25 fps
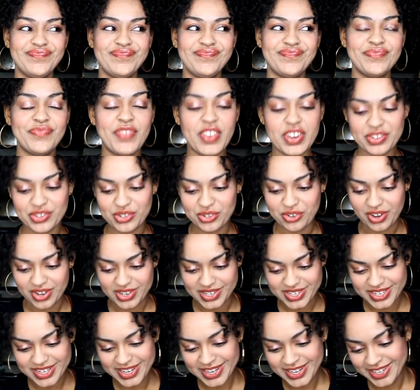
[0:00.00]
fingers
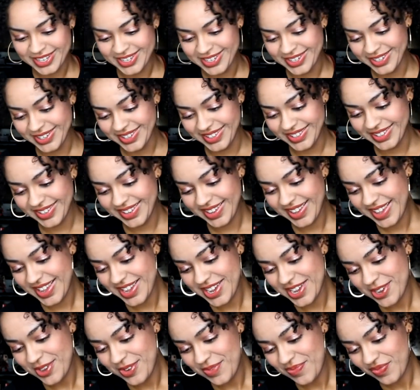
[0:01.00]
crossed.
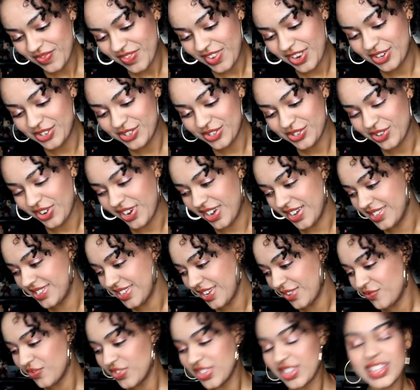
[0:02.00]
Fingers crossed. I
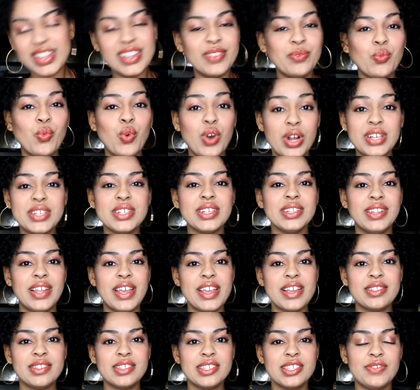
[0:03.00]
really want to
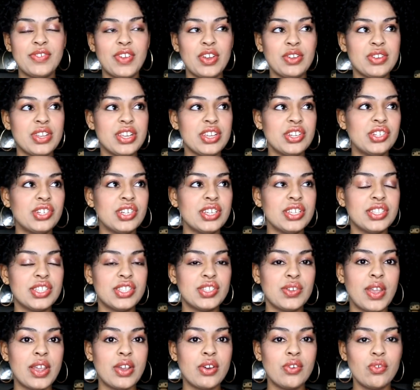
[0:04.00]
like this foundation,
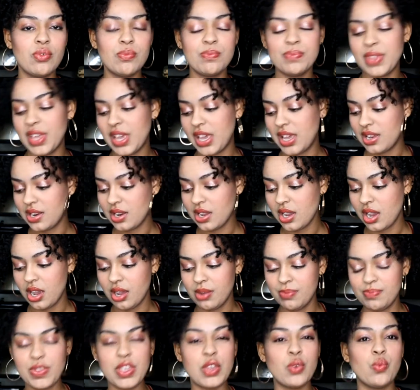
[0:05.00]
so I hope that
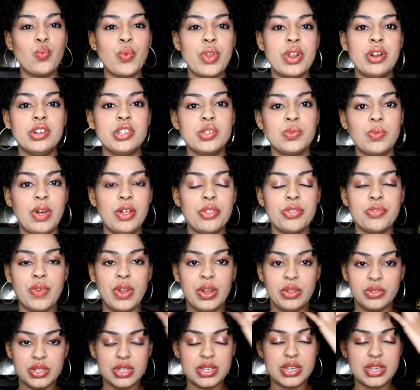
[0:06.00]
it wears well throughout the